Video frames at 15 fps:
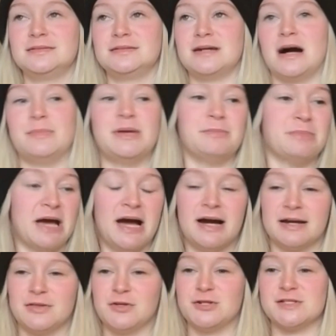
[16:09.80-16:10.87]
coming
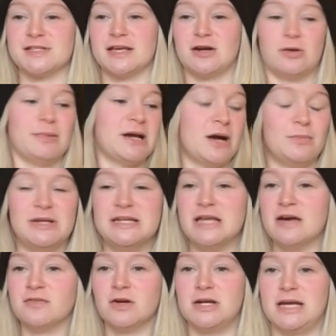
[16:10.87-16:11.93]
back. They're just like, oh my God, we
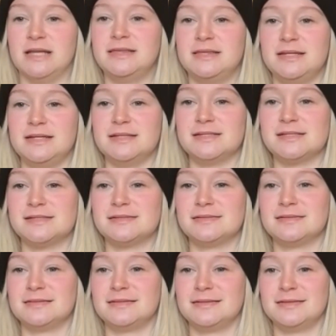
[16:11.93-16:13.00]
never get these.
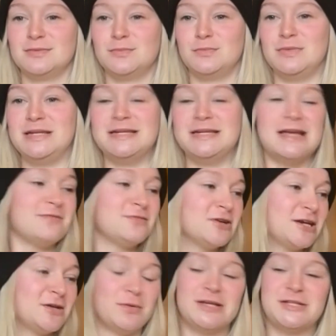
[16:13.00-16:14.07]
We never
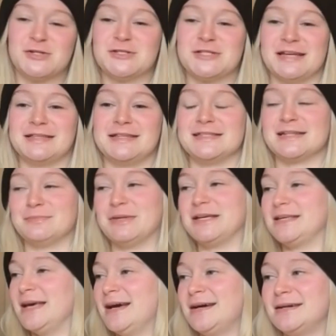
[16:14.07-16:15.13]
get oysters like these. I'm
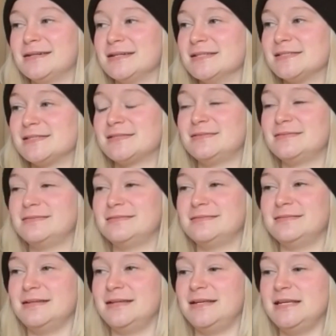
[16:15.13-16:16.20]
like, yeah, because
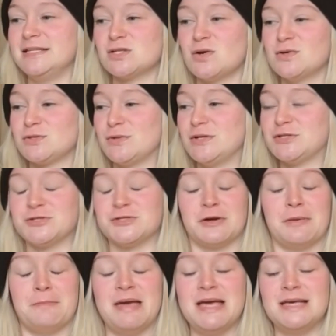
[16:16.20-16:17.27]
East Coast oysters
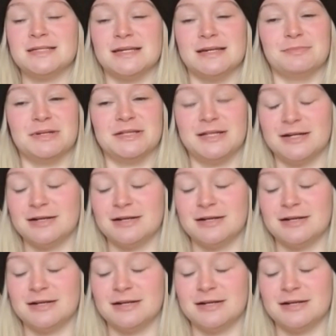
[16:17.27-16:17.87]
are amazing, but